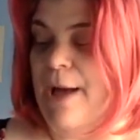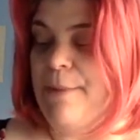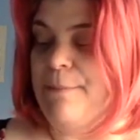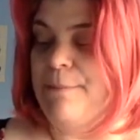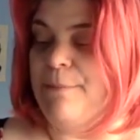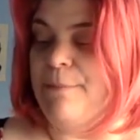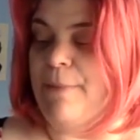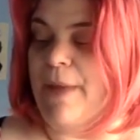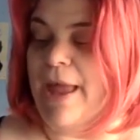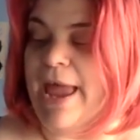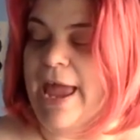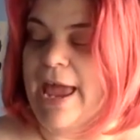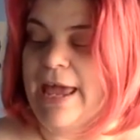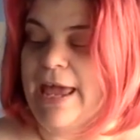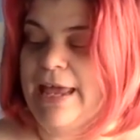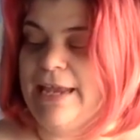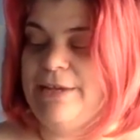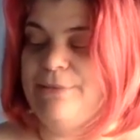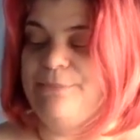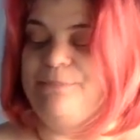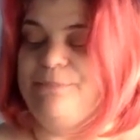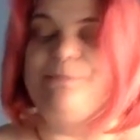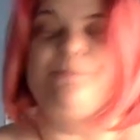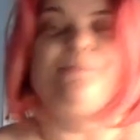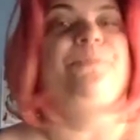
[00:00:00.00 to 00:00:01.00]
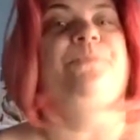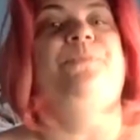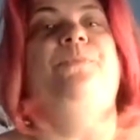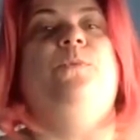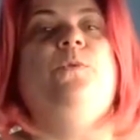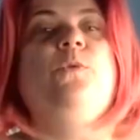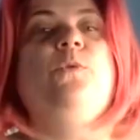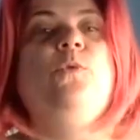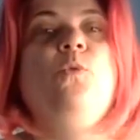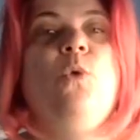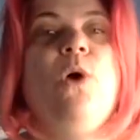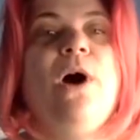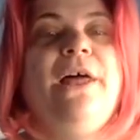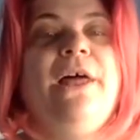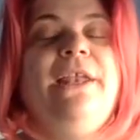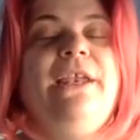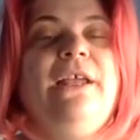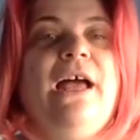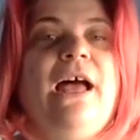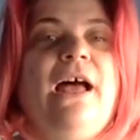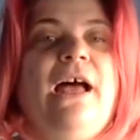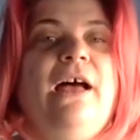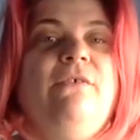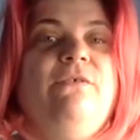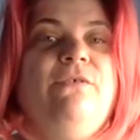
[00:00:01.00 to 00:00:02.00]
and one
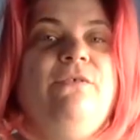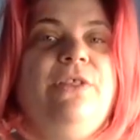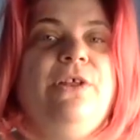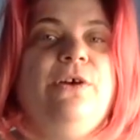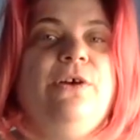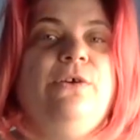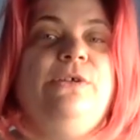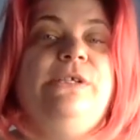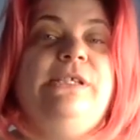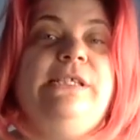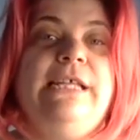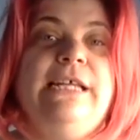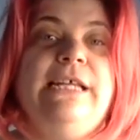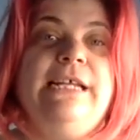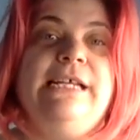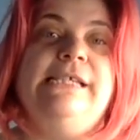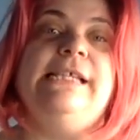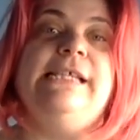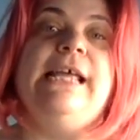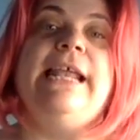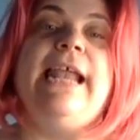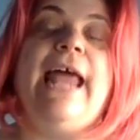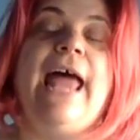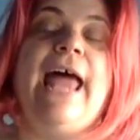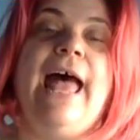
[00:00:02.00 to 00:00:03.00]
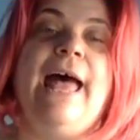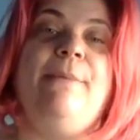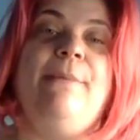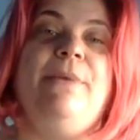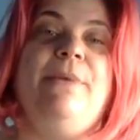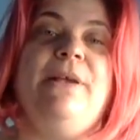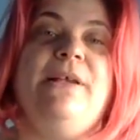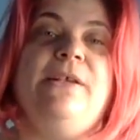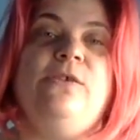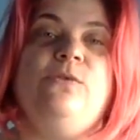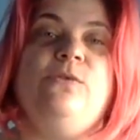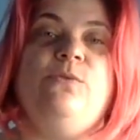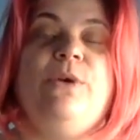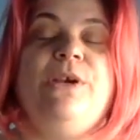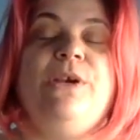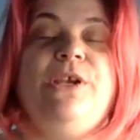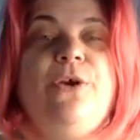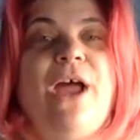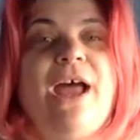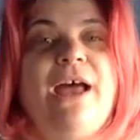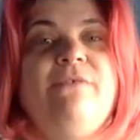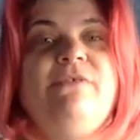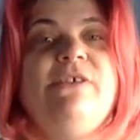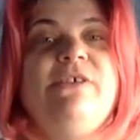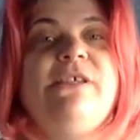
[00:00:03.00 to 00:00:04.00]
of those things that happens when you have a
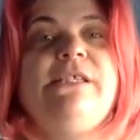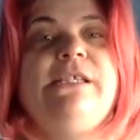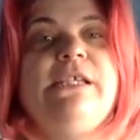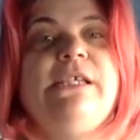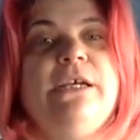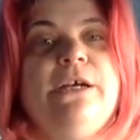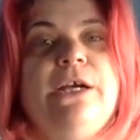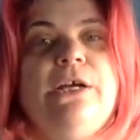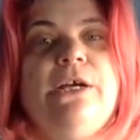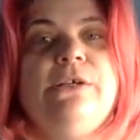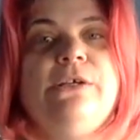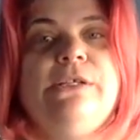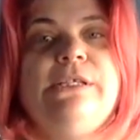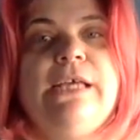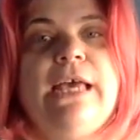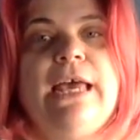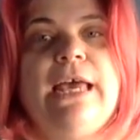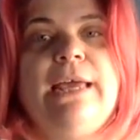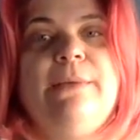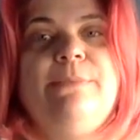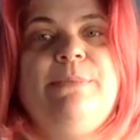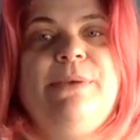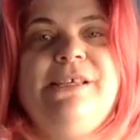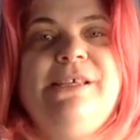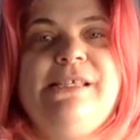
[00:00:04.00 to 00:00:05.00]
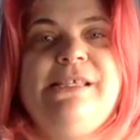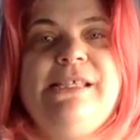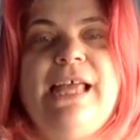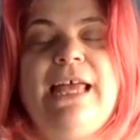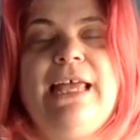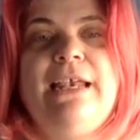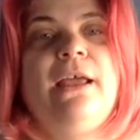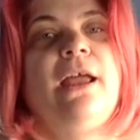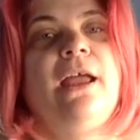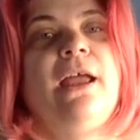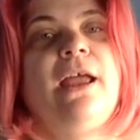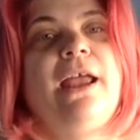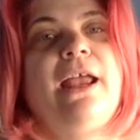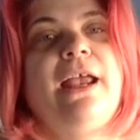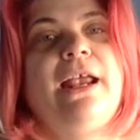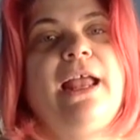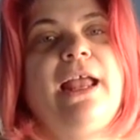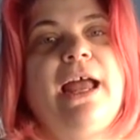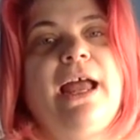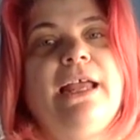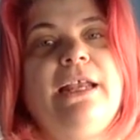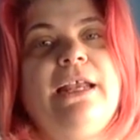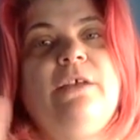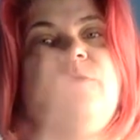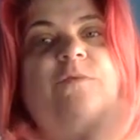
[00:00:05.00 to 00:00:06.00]
stereotype is that it kind of
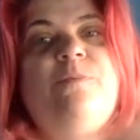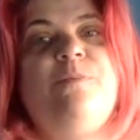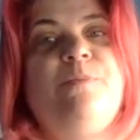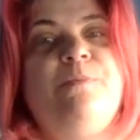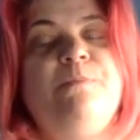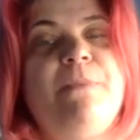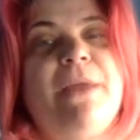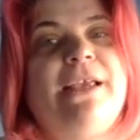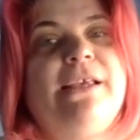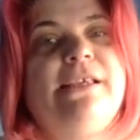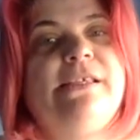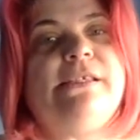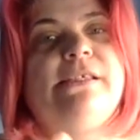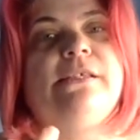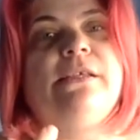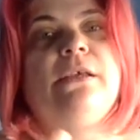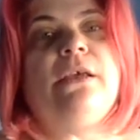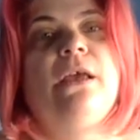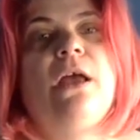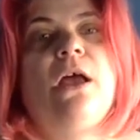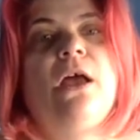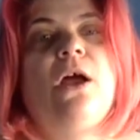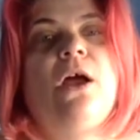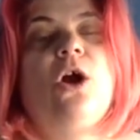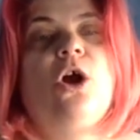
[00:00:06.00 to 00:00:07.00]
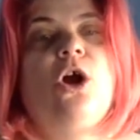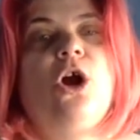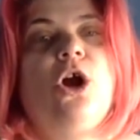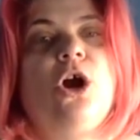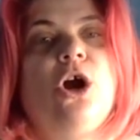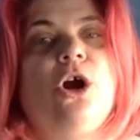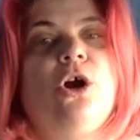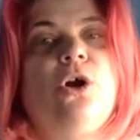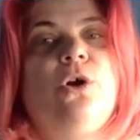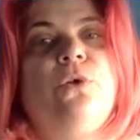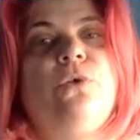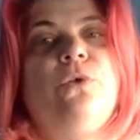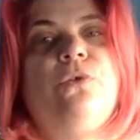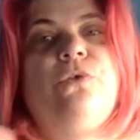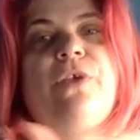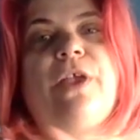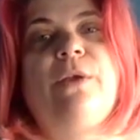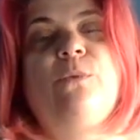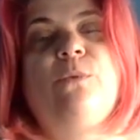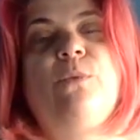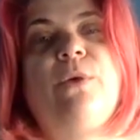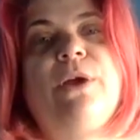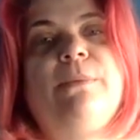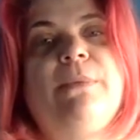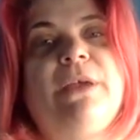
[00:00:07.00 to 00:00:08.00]
makes girls and
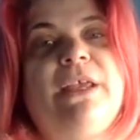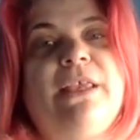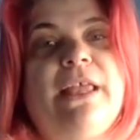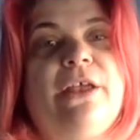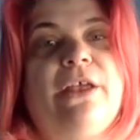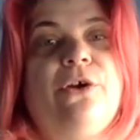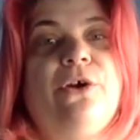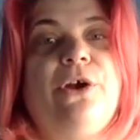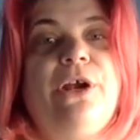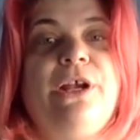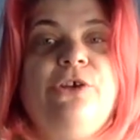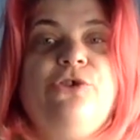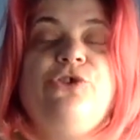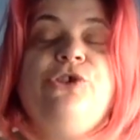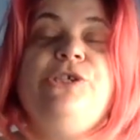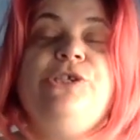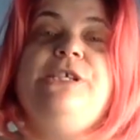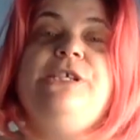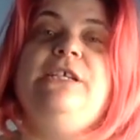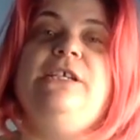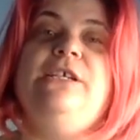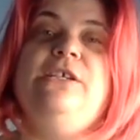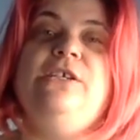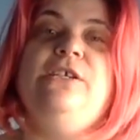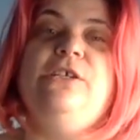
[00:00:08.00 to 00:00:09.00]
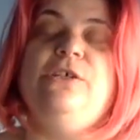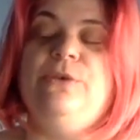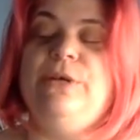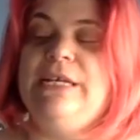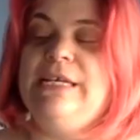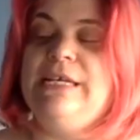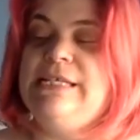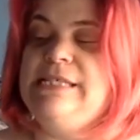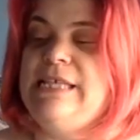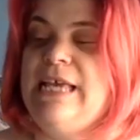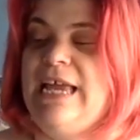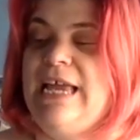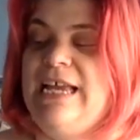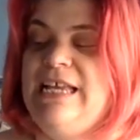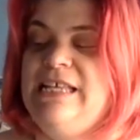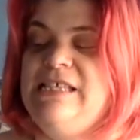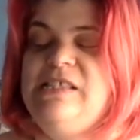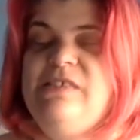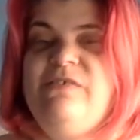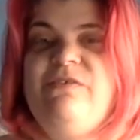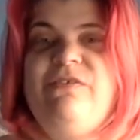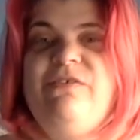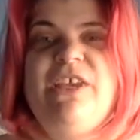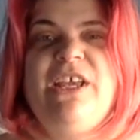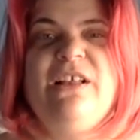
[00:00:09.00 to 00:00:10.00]
women that are interested in doing science
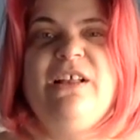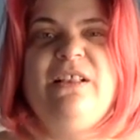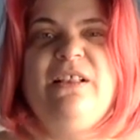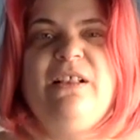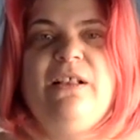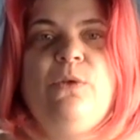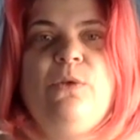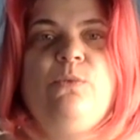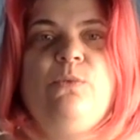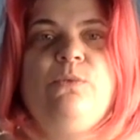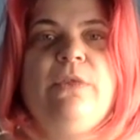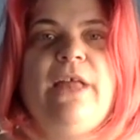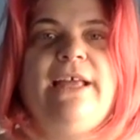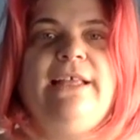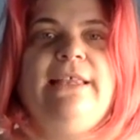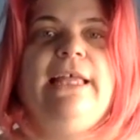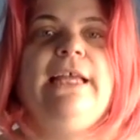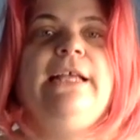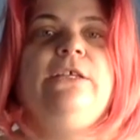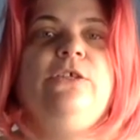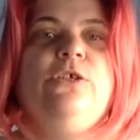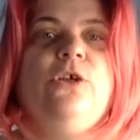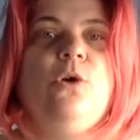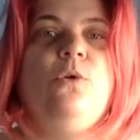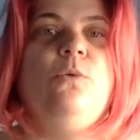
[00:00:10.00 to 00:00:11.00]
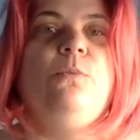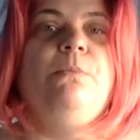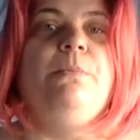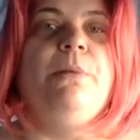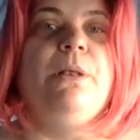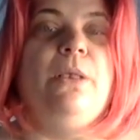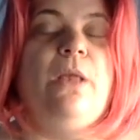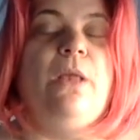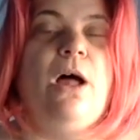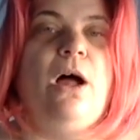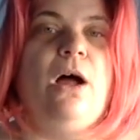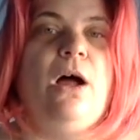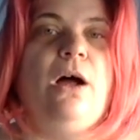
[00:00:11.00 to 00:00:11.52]
feel like they don't belong.